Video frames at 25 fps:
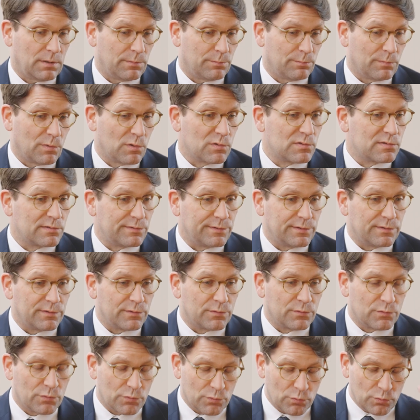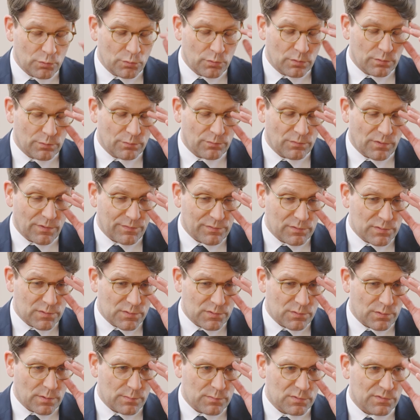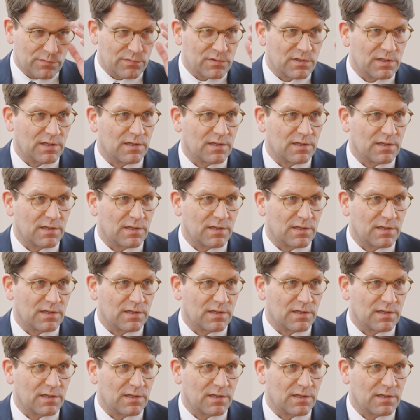and mostly the two revenue streams of